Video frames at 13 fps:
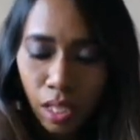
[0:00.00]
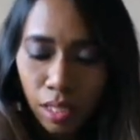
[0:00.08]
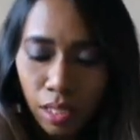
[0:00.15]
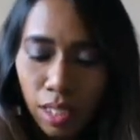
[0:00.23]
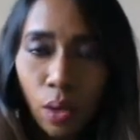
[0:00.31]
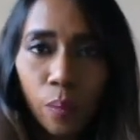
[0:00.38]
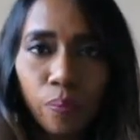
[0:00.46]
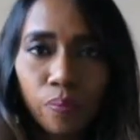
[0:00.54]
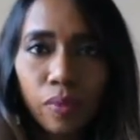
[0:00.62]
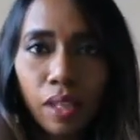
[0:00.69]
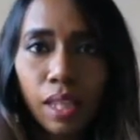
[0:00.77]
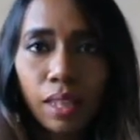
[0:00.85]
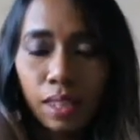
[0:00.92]
So,
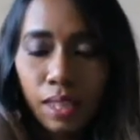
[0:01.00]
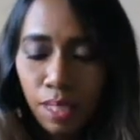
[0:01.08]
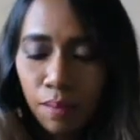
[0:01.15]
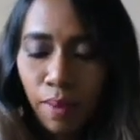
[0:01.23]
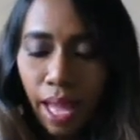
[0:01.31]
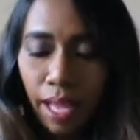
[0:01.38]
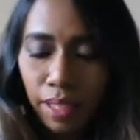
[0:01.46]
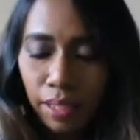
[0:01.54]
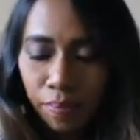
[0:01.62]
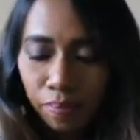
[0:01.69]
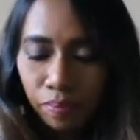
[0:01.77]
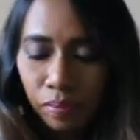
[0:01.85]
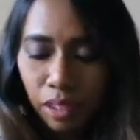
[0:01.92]
this bag
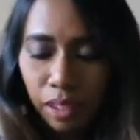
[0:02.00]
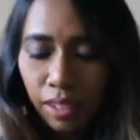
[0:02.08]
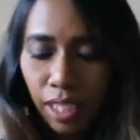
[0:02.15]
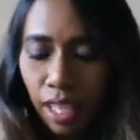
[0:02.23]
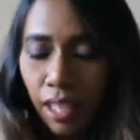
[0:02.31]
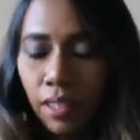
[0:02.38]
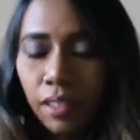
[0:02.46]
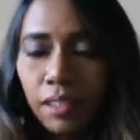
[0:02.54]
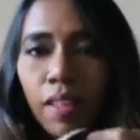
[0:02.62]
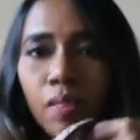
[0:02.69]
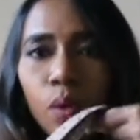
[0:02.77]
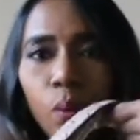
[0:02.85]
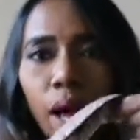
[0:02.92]
is none other
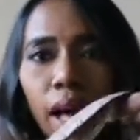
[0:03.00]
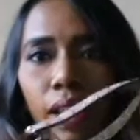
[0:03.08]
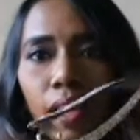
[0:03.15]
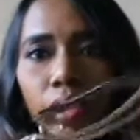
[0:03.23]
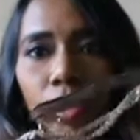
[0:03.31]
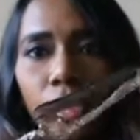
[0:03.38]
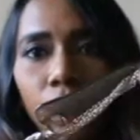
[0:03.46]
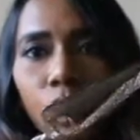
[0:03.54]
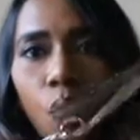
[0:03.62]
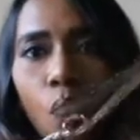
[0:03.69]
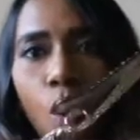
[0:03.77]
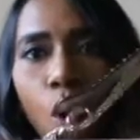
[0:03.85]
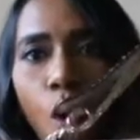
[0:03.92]
than the Valentino